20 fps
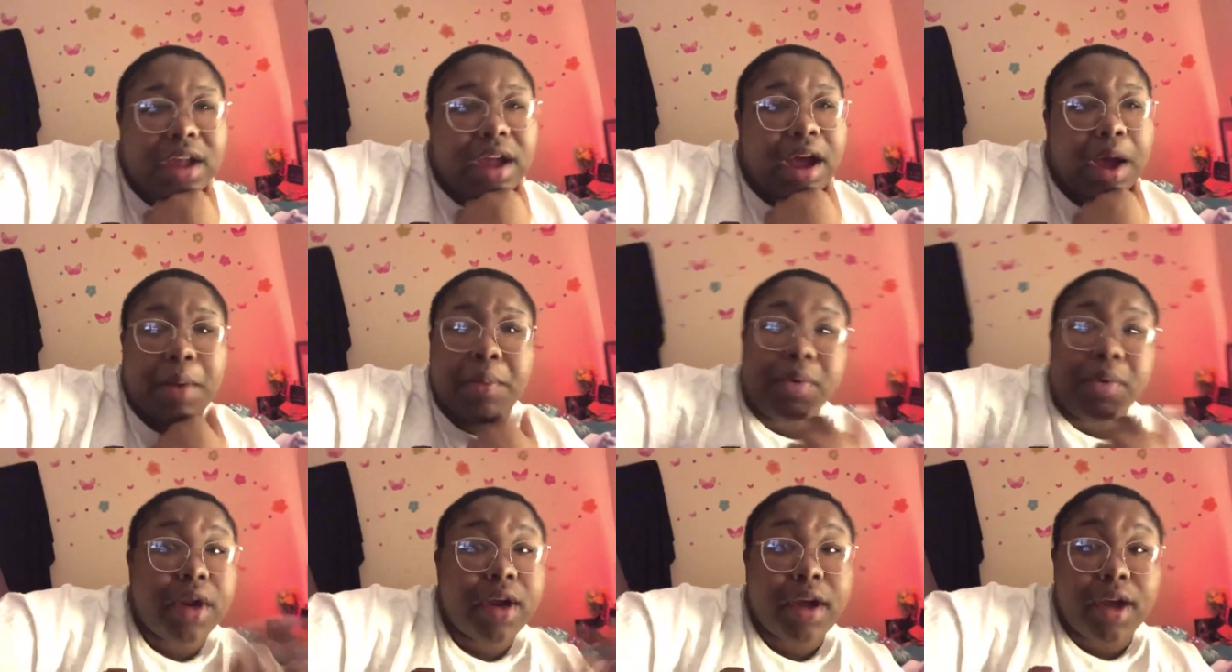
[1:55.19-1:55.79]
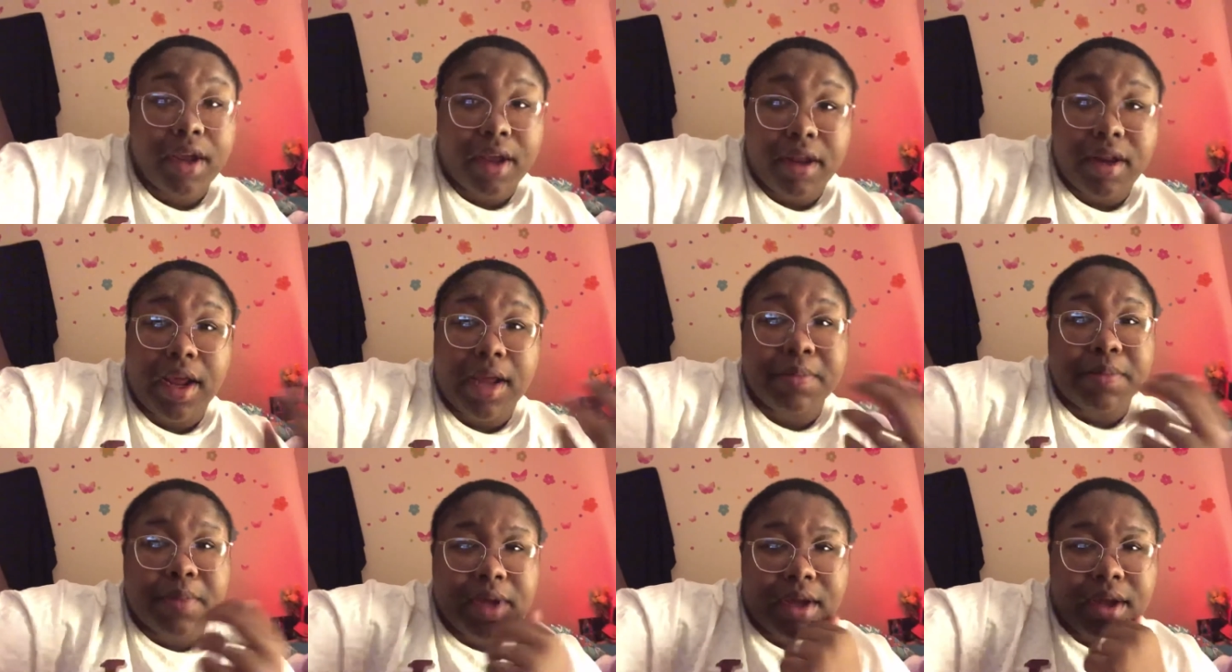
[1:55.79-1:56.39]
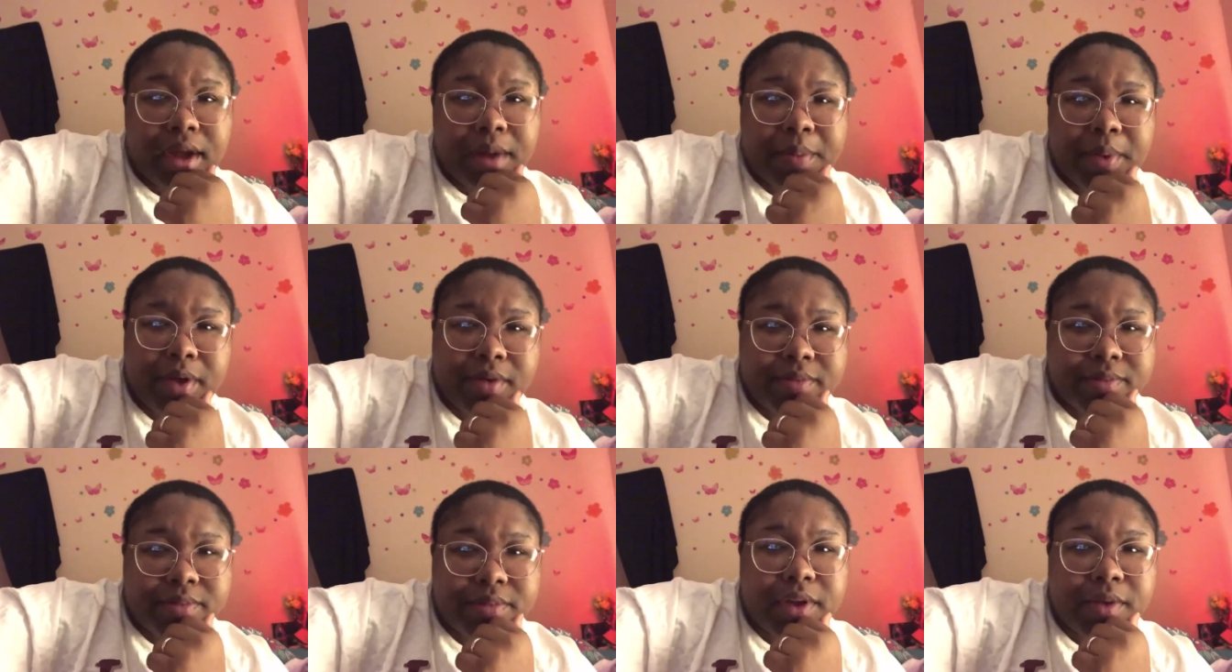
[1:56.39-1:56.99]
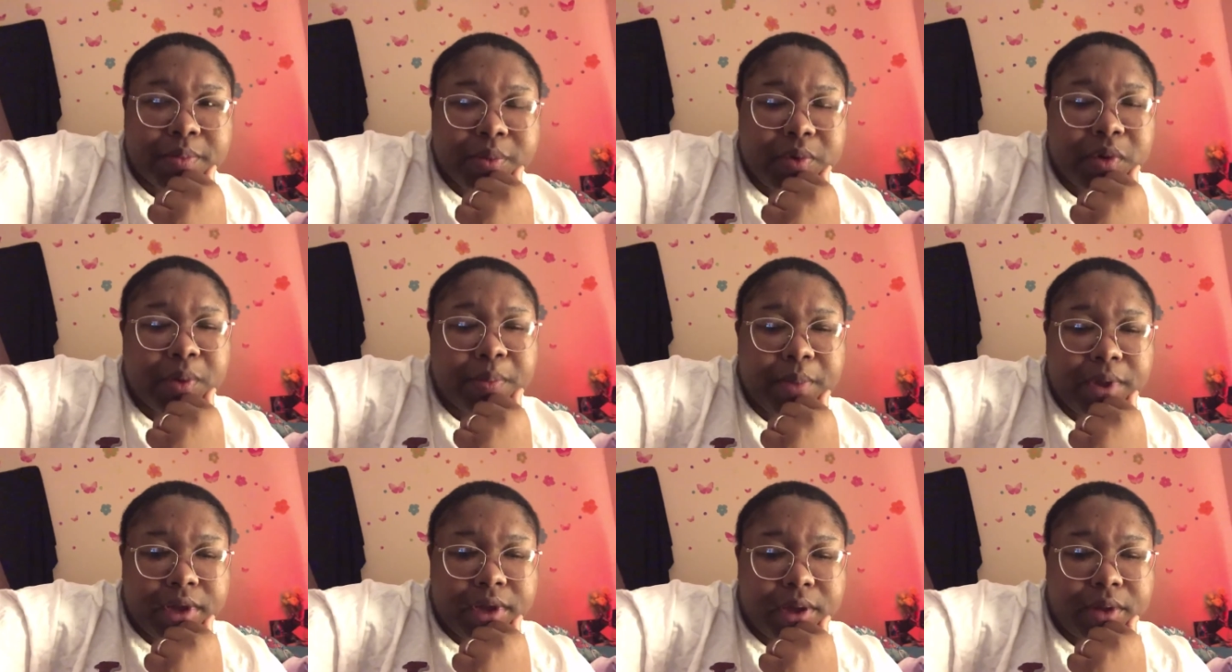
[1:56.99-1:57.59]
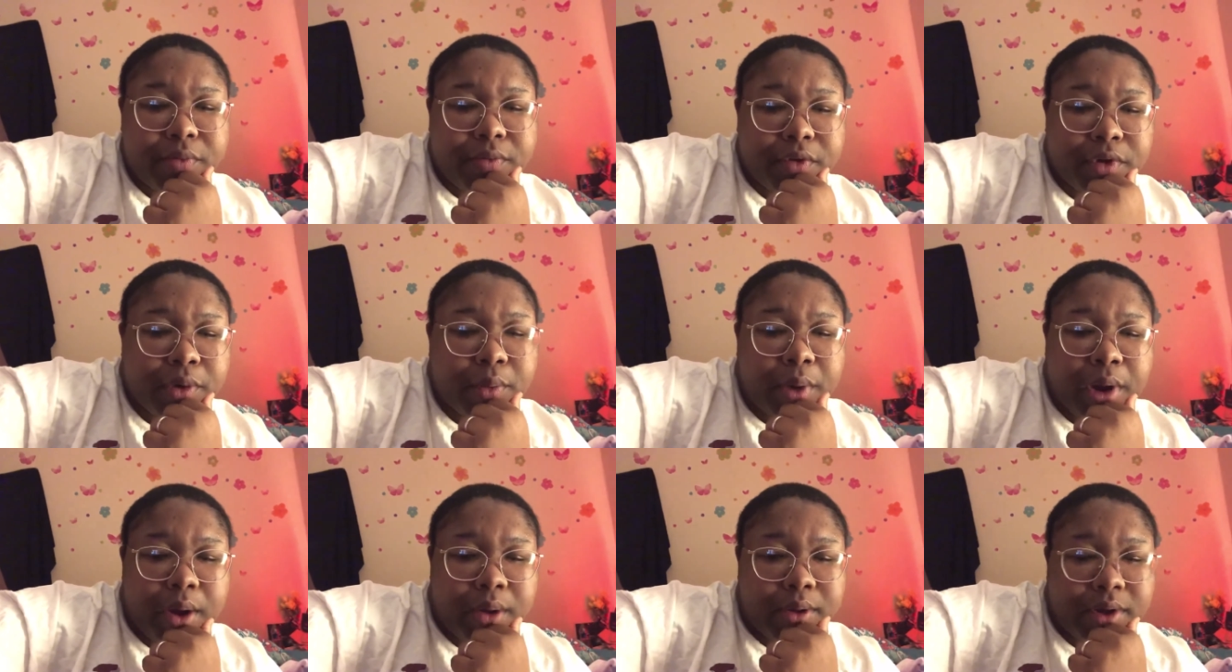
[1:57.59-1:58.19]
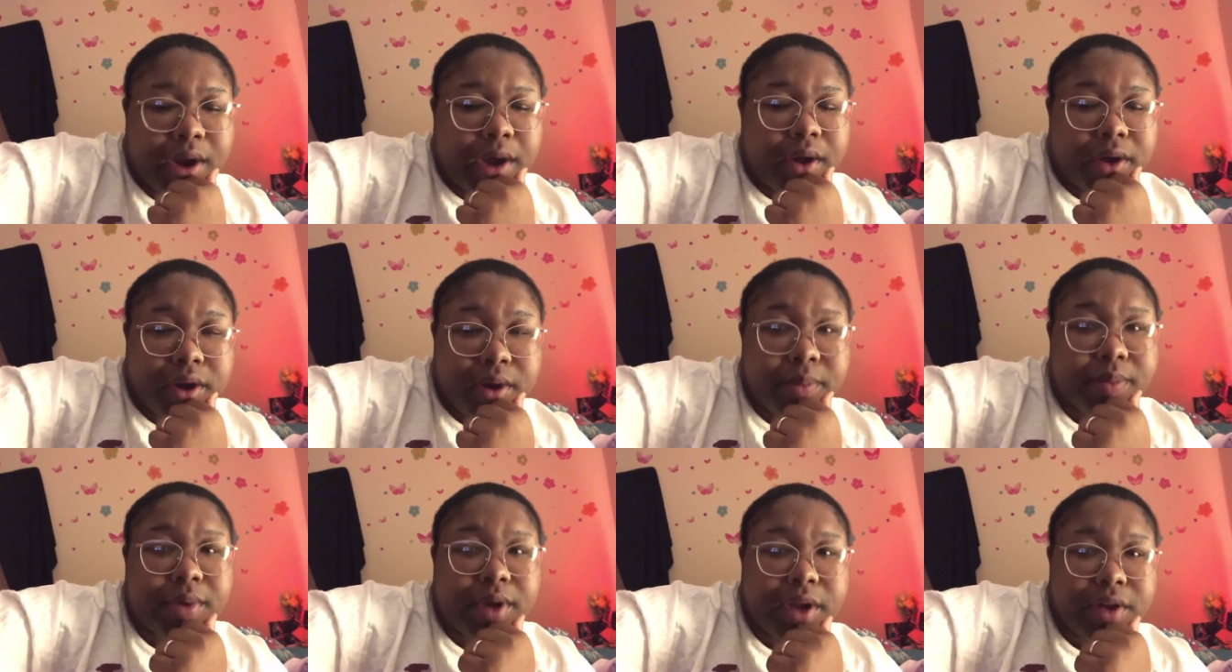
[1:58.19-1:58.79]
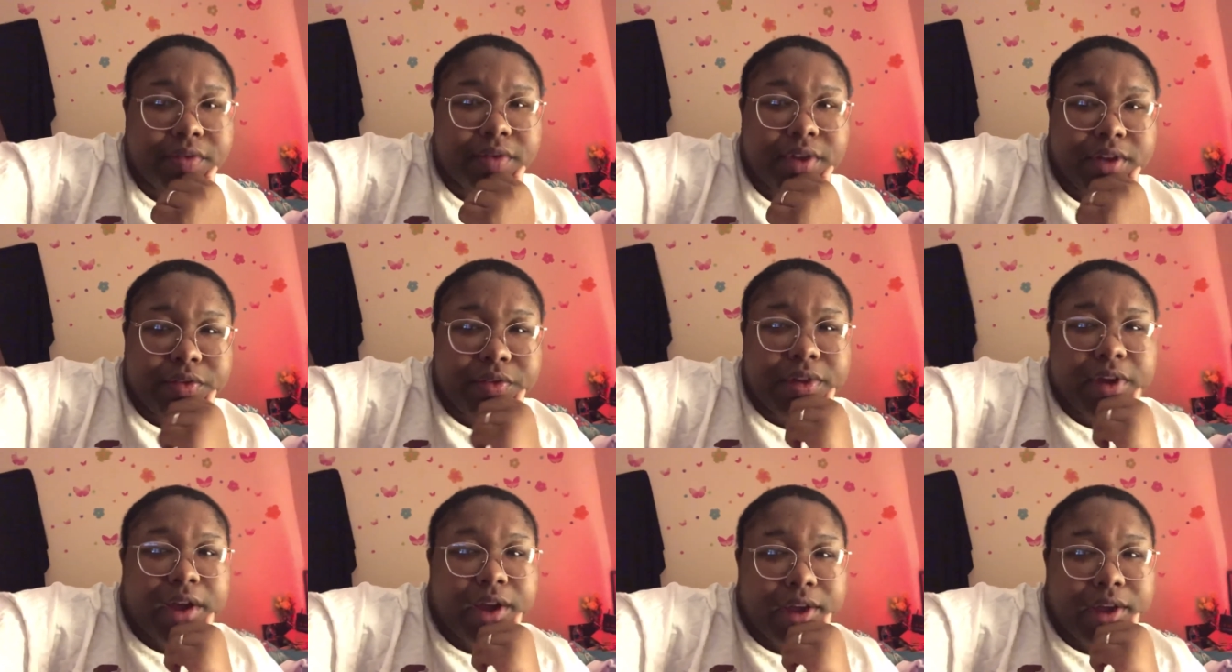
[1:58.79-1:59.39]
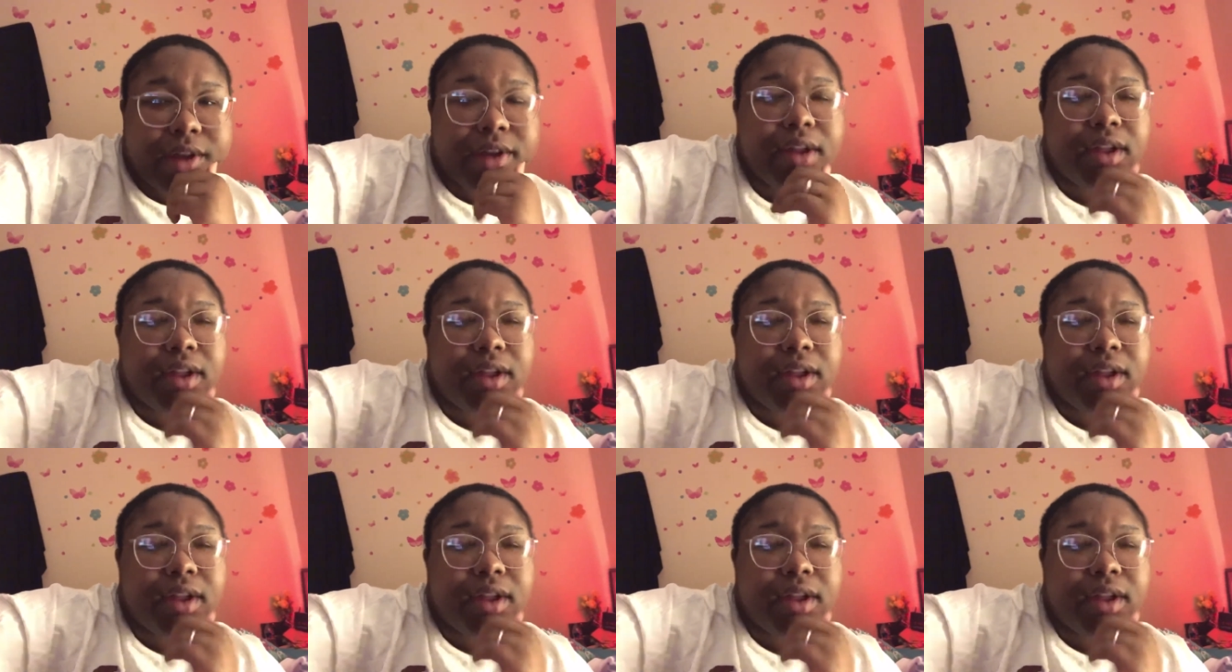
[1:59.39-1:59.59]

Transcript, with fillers: I'm pretty good at makeup. I've, I've been doing makeup for a while now. I definitely feel like